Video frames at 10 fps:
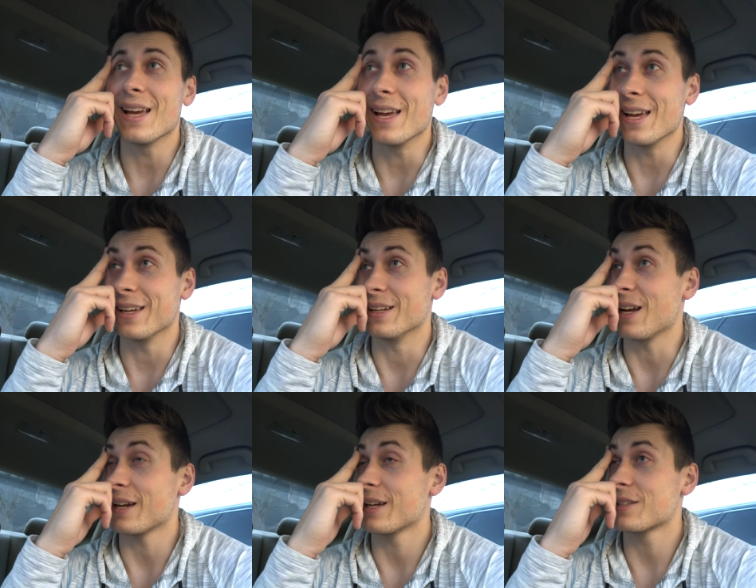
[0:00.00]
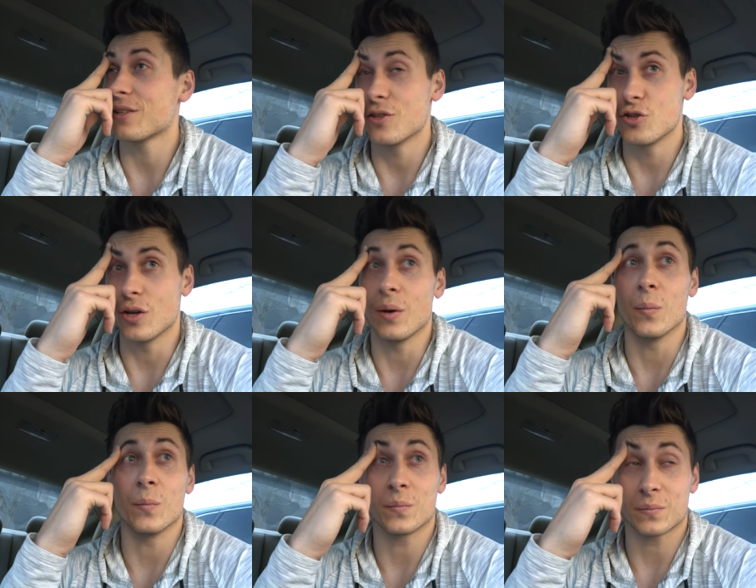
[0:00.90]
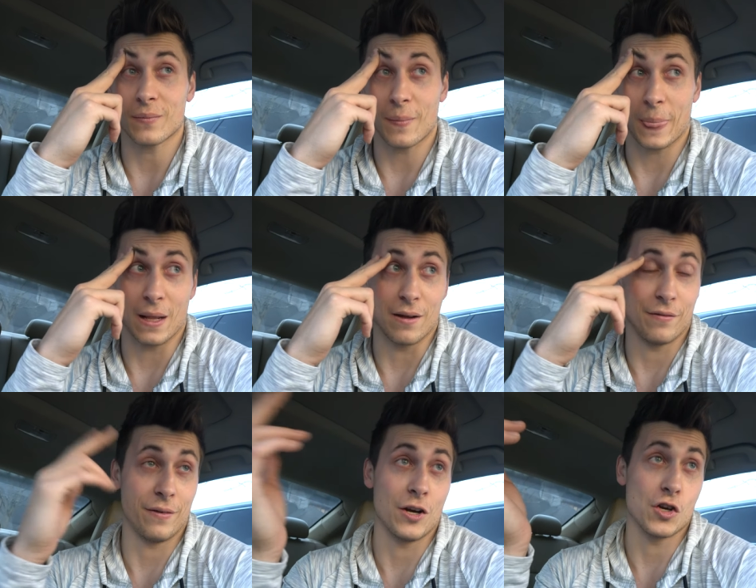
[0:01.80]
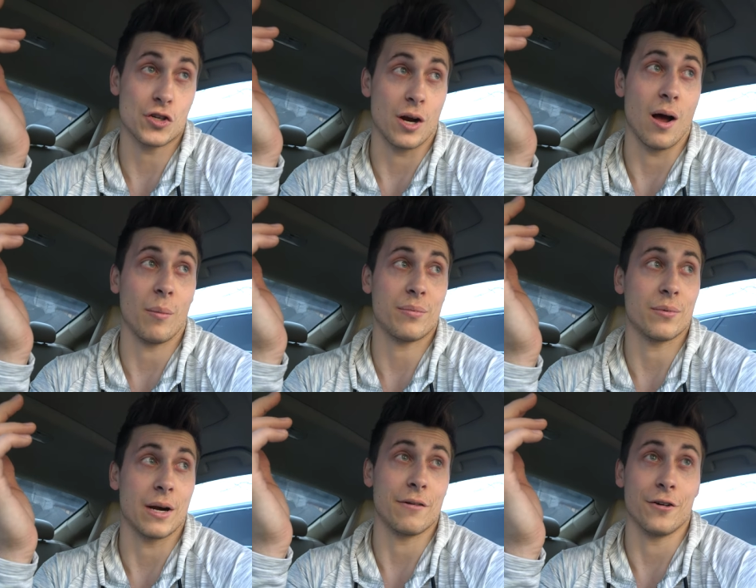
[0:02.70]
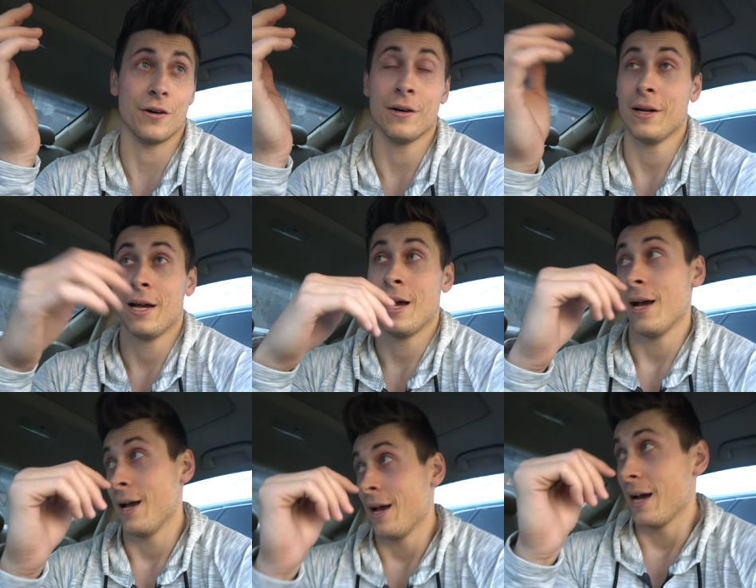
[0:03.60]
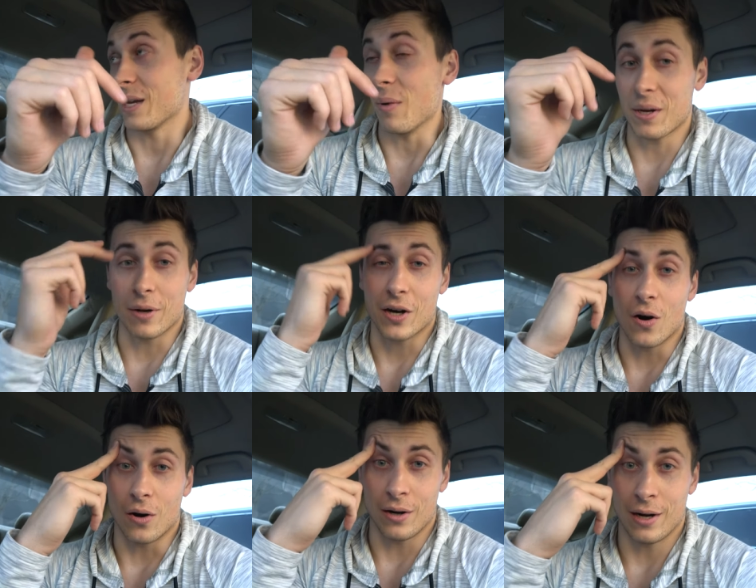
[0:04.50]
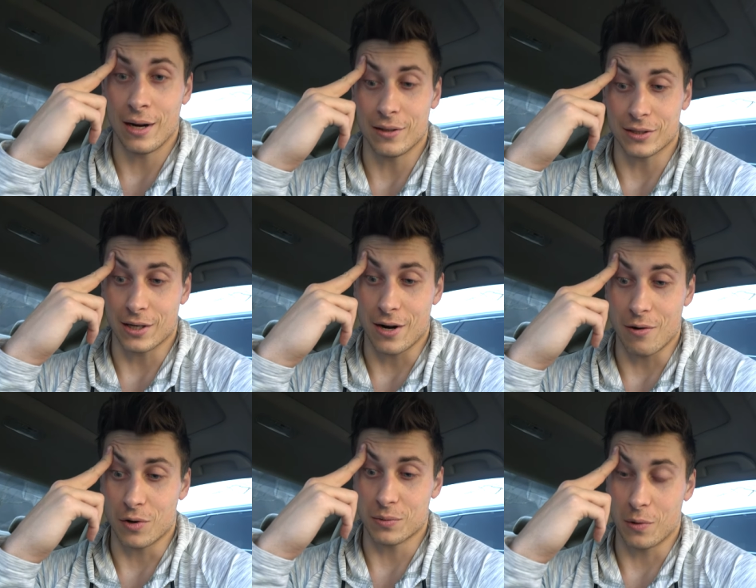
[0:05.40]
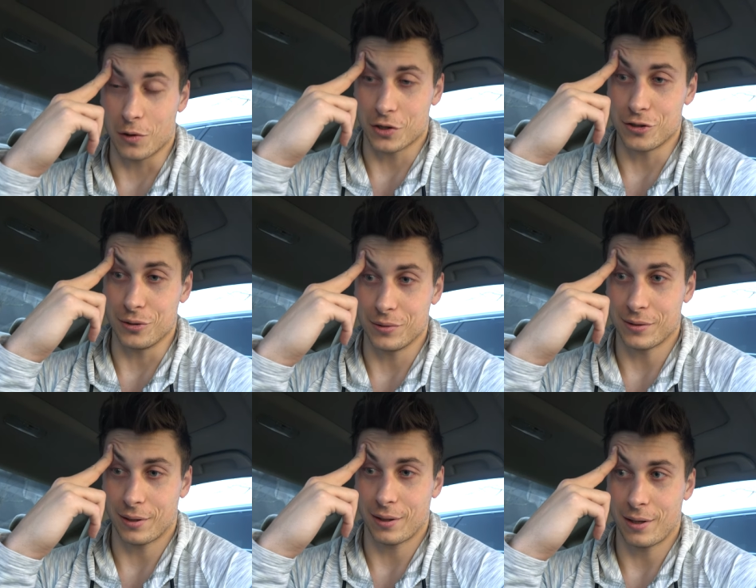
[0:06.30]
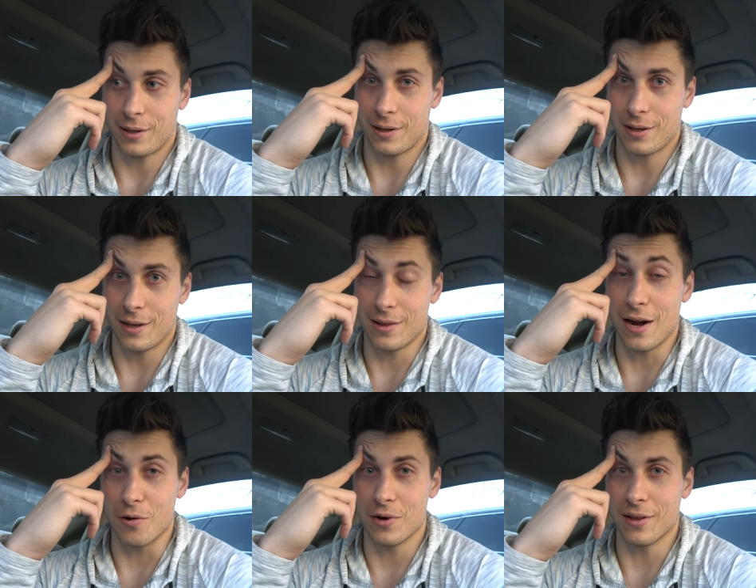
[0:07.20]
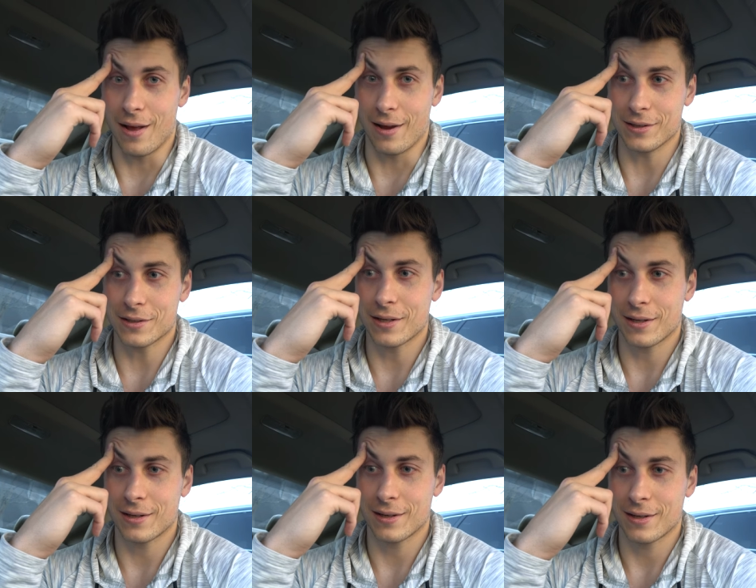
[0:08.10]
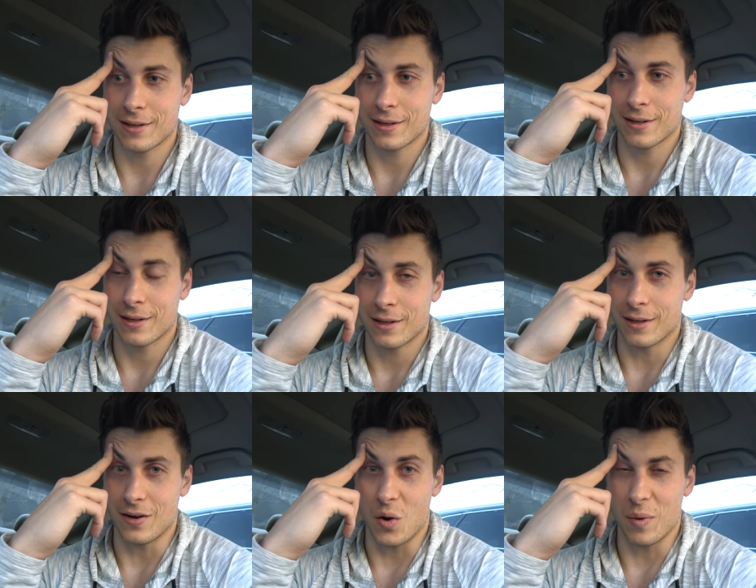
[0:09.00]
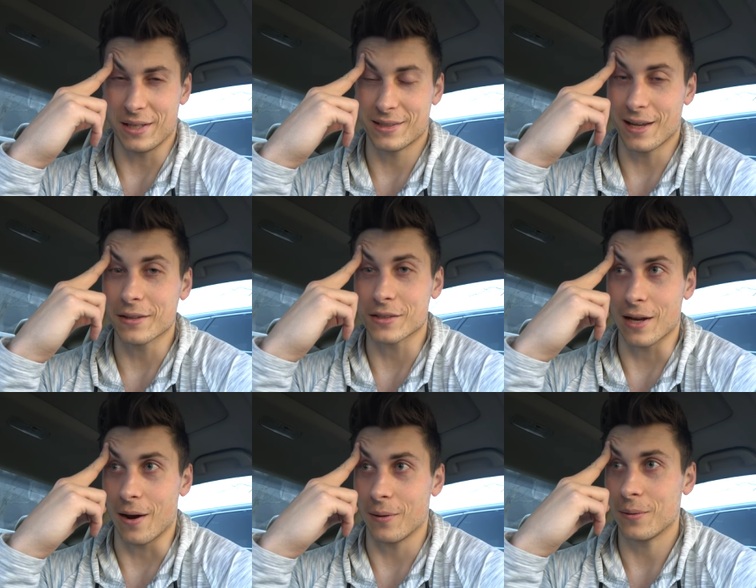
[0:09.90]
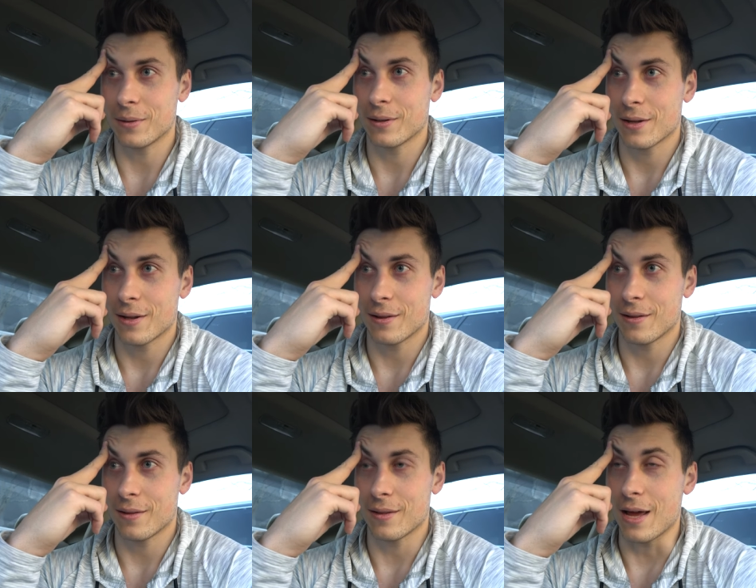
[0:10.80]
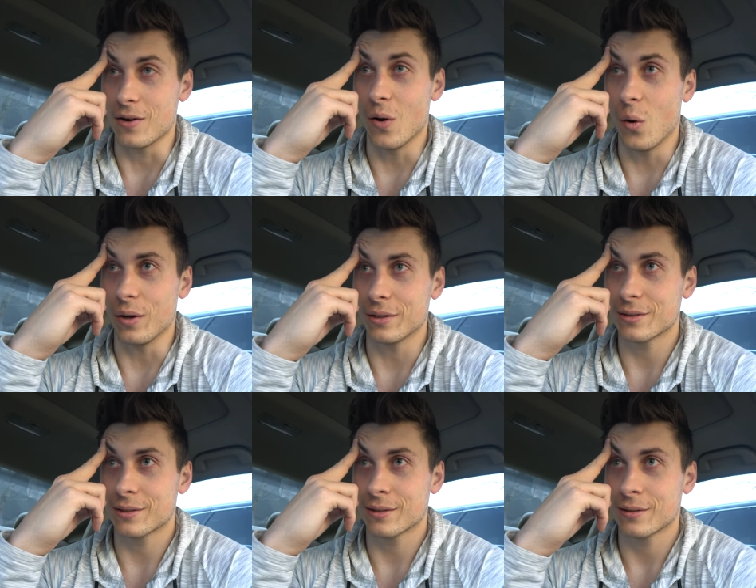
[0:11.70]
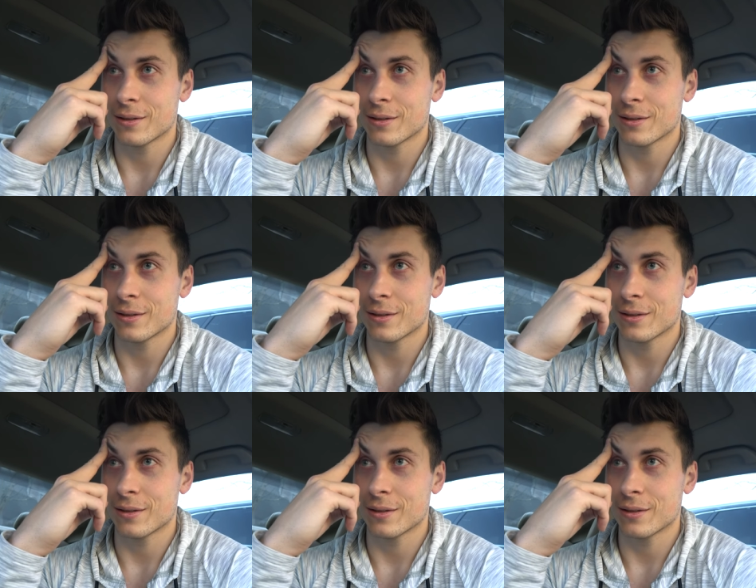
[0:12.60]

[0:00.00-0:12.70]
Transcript: and I get to the gym, I finish up, whatever. Get back in my car. I was like, all right, where's my work shoes? And then I realized it all made sense now. That noise